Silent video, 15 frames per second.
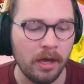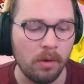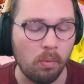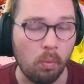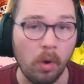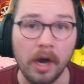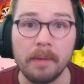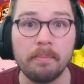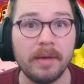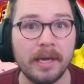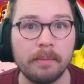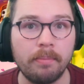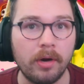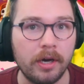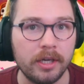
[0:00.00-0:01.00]
one
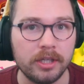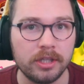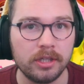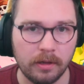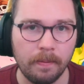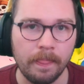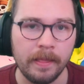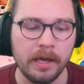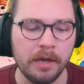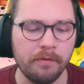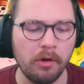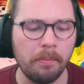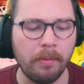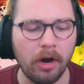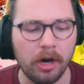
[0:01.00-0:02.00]
big push.
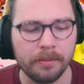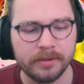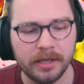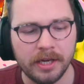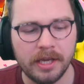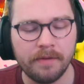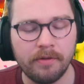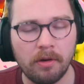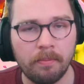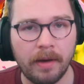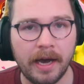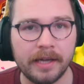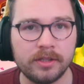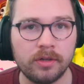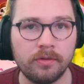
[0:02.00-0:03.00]
Evo Barbs and Evo
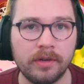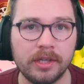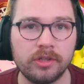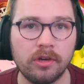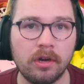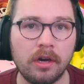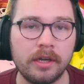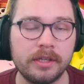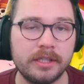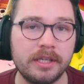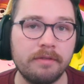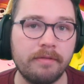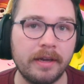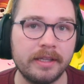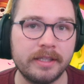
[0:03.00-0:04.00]
Bats are really strong on
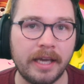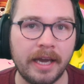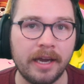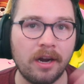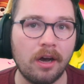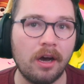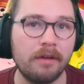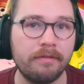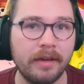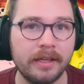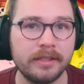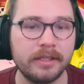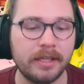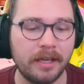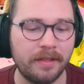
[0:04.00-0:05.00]
defense and
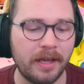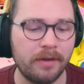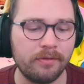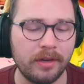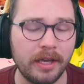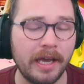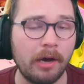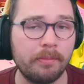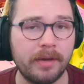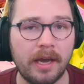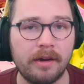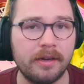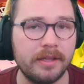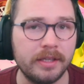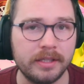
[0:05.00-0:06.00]
offense, and they really help
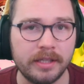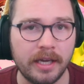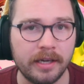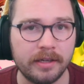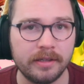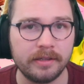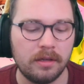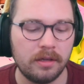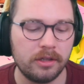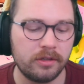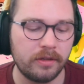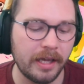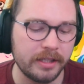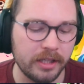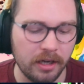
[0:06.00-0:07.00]
carry this deck. So
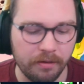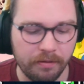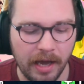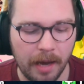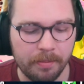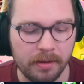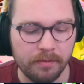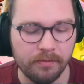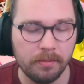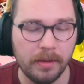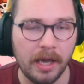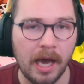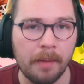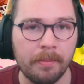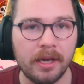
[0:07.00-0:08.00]
that's enough yapping for
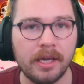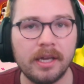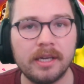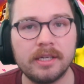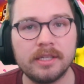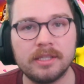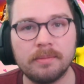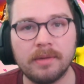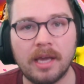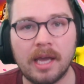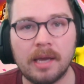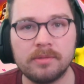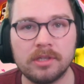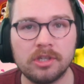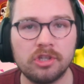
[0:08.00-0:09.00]
me. I'm going to get into some
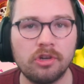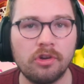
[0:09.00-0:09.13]
games and show